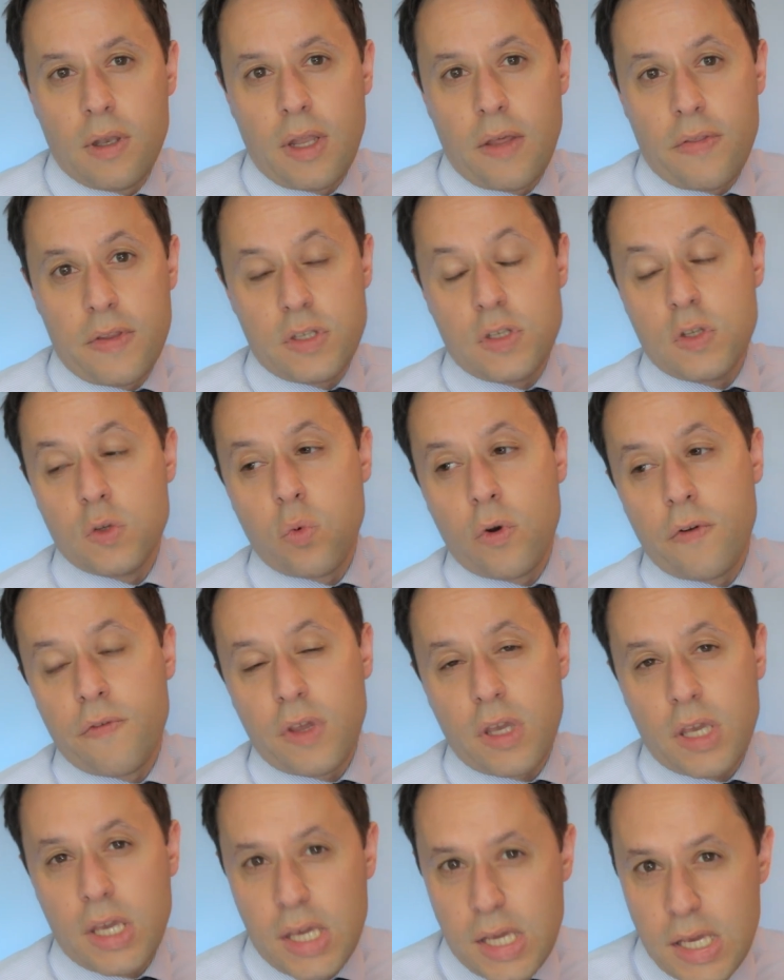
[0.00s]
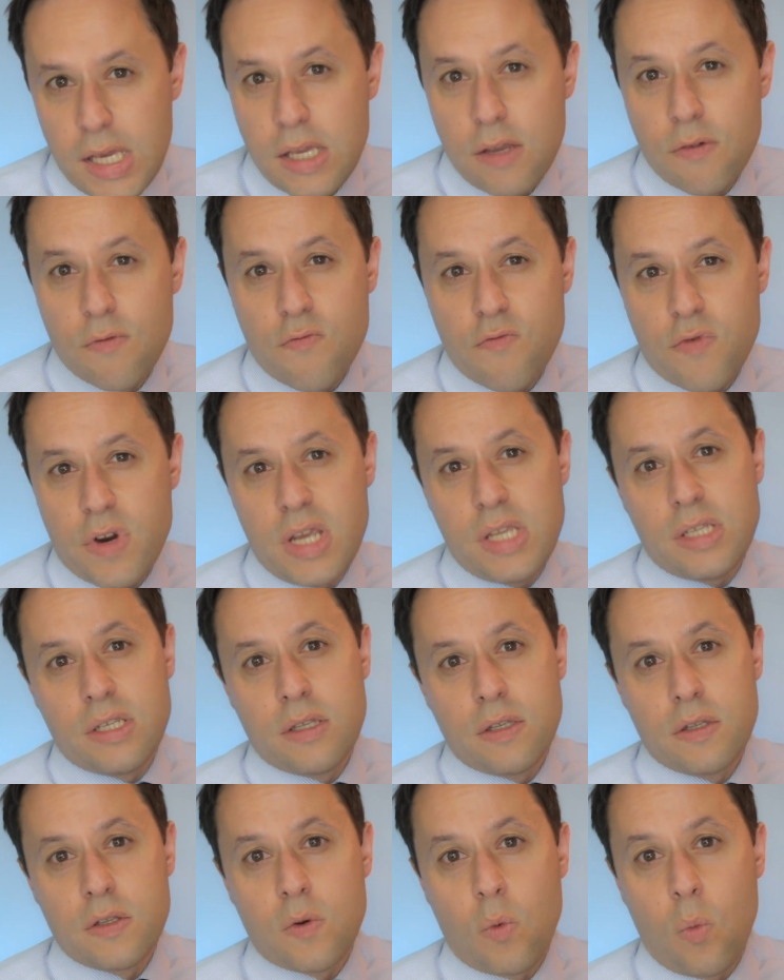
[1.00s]
Now, this is one of the key
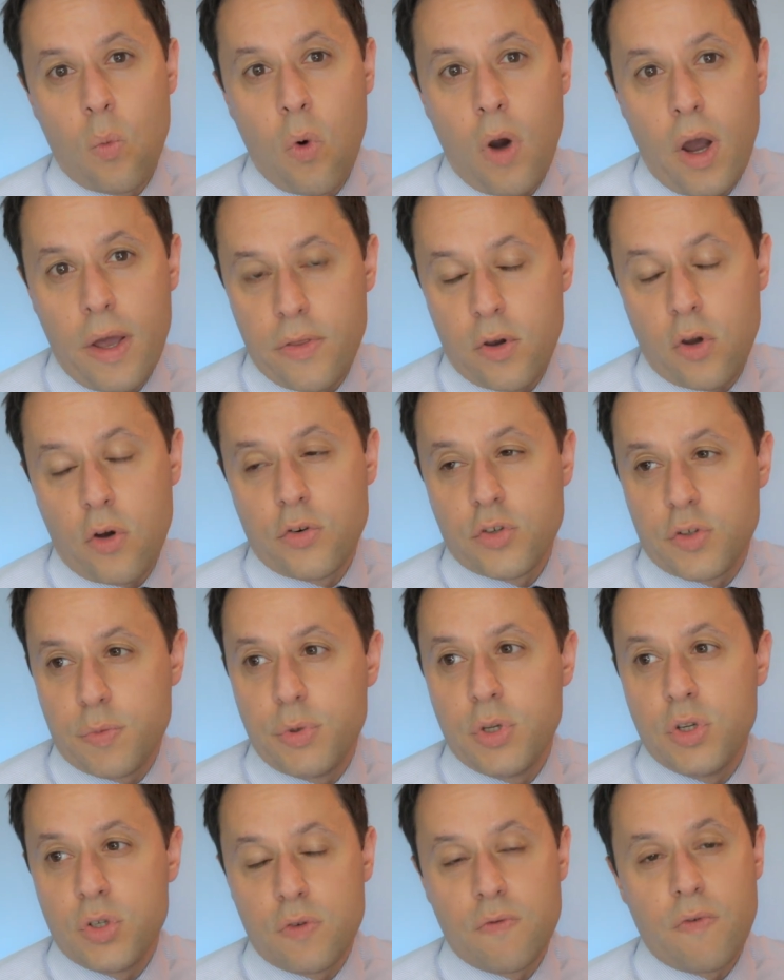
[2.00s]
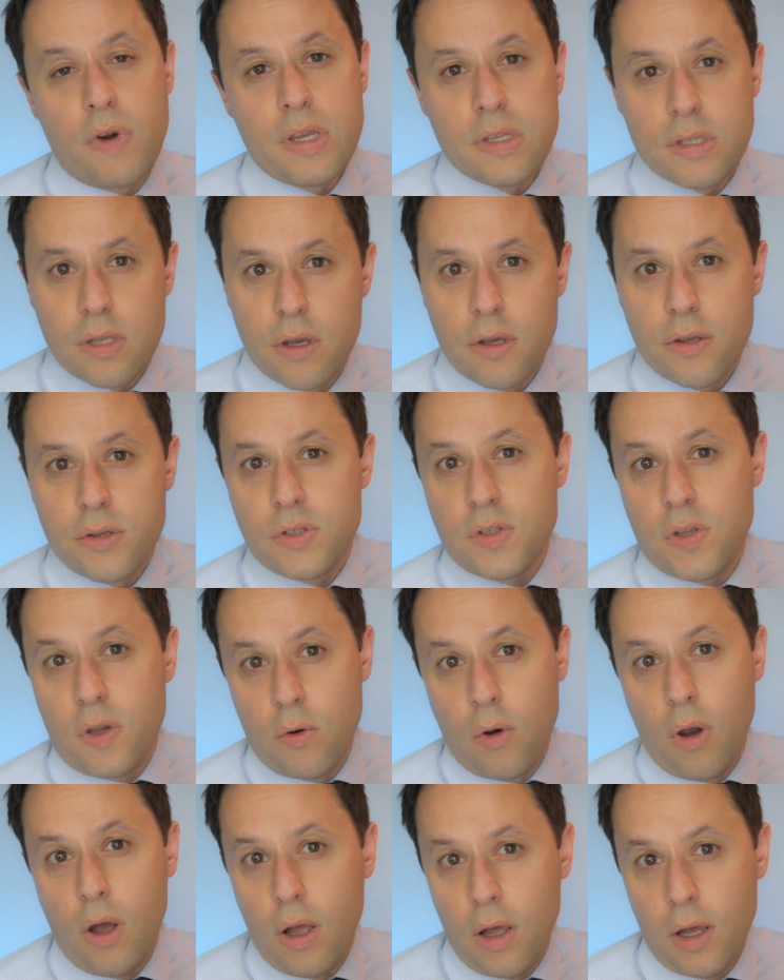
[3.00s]
reasons why the contribution rates are
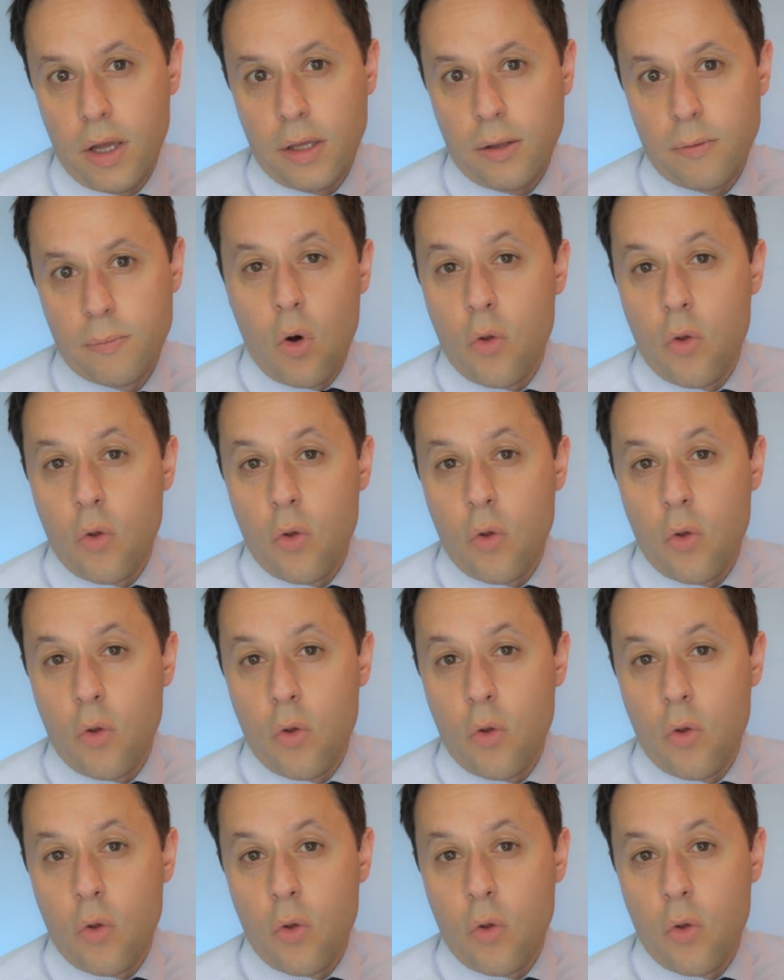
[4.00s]
so high.